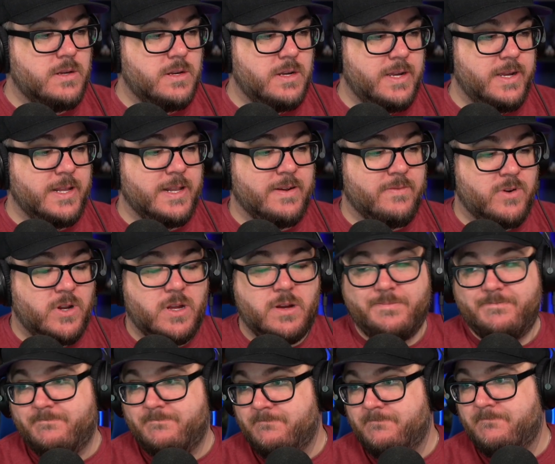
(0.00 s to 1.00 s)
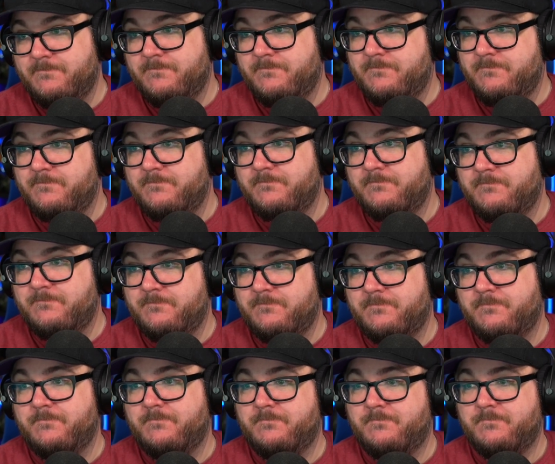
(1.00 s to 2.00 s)
You never know.
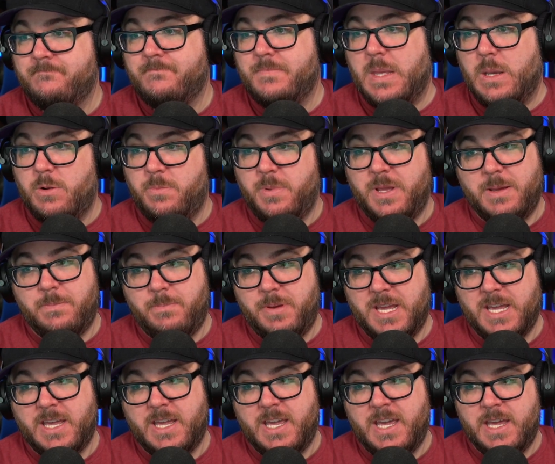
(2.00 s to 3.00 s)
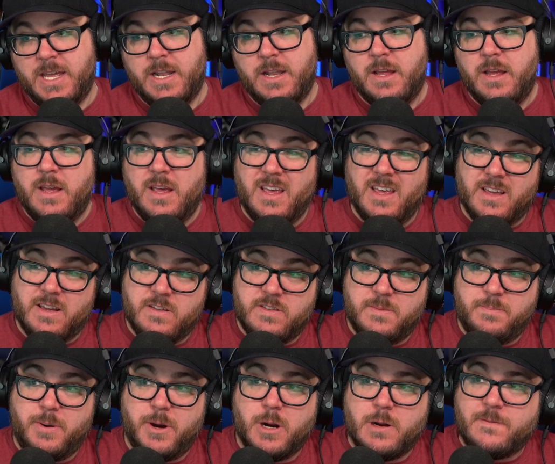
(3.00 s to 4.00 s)
That would be a big get. Because
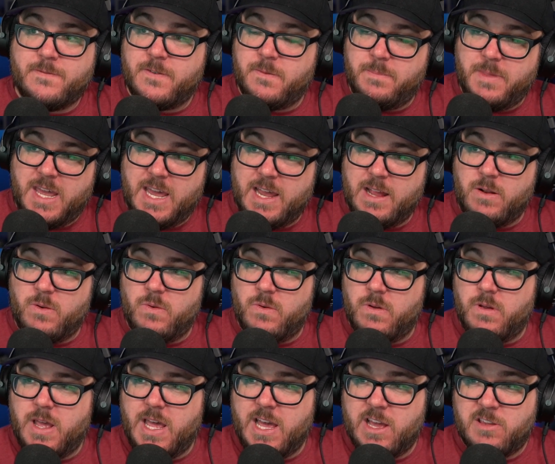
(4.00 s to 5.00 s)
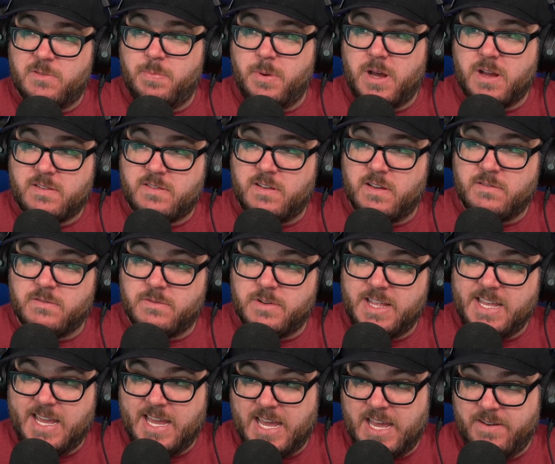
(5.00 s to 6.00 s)
apart from that, Xbox doesn't
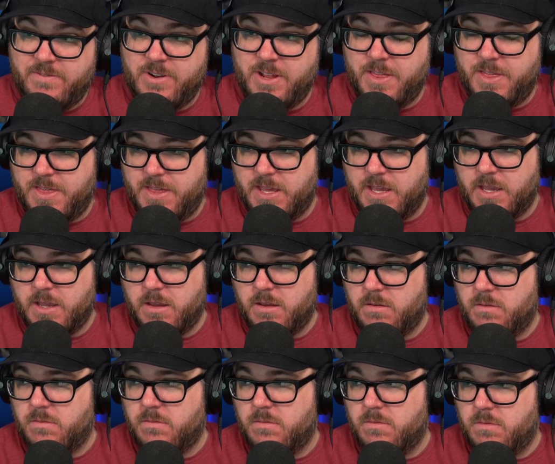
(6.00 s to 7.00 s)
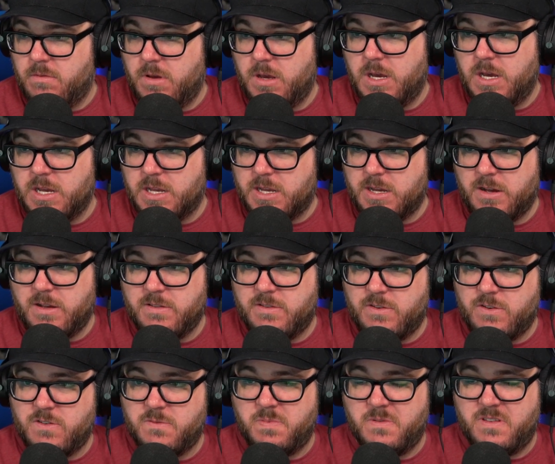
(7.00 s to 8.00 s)
really have anything
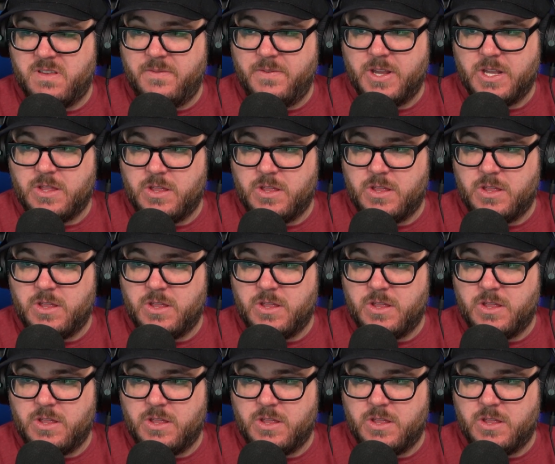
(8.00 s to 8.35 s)
console specific